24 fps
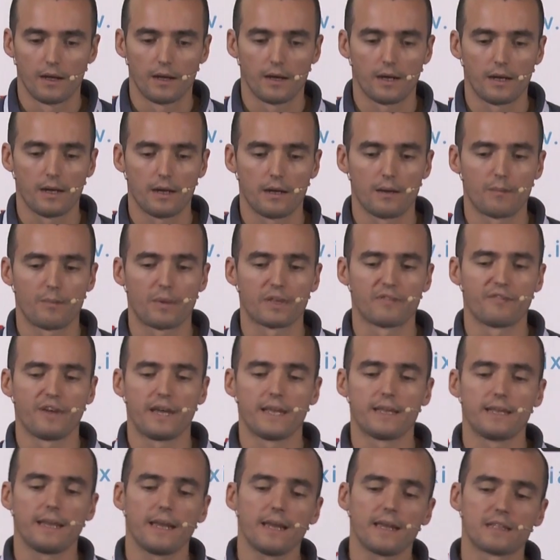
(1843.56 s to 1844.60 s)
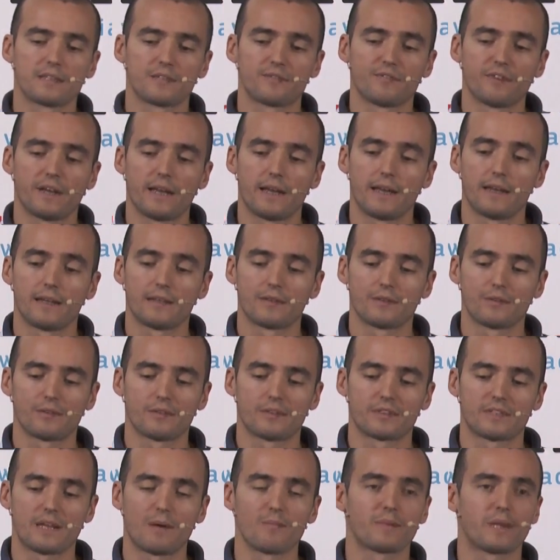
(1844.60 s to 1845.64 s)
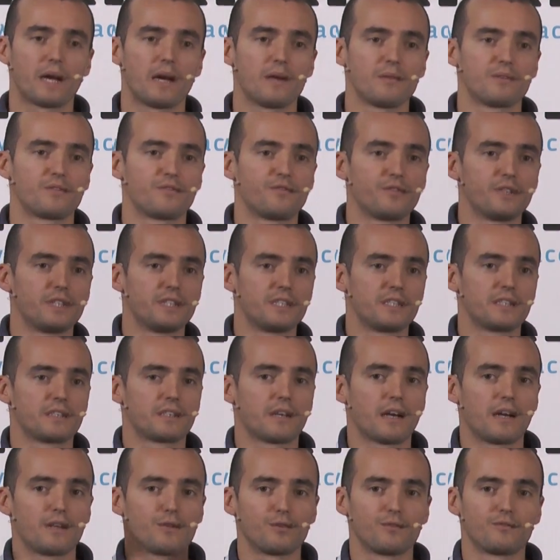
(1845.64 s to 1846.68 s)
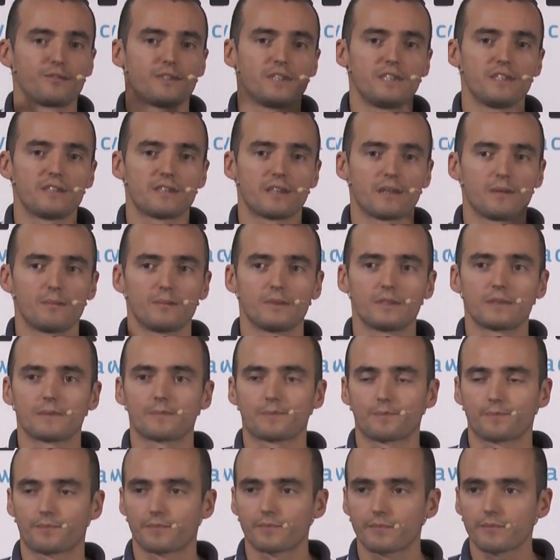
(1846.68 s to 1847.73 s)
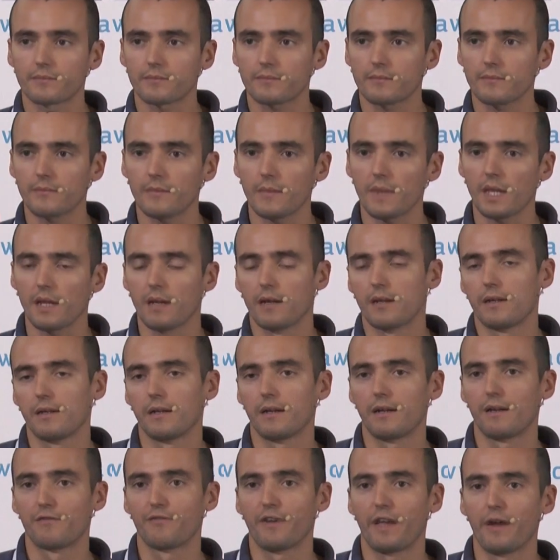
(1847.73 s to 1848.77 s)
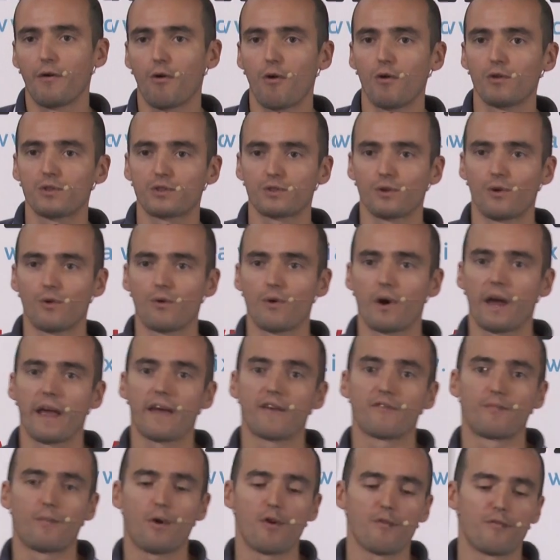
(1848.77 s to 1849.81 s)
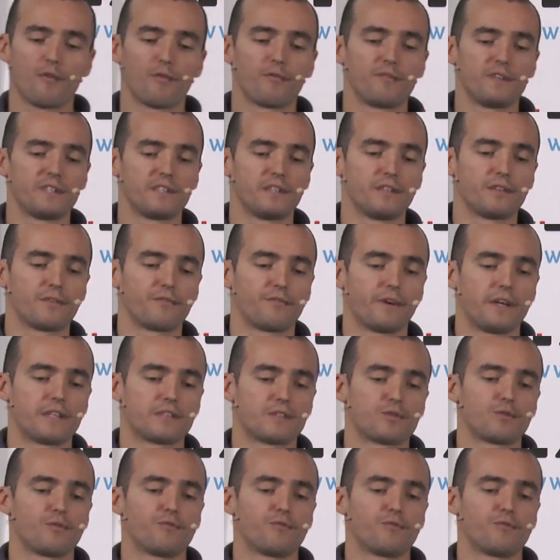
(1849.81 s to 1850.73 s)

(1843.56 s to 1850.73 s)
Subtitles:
But the idea is that sometimes these kind of systems, they also have both of these interfaces.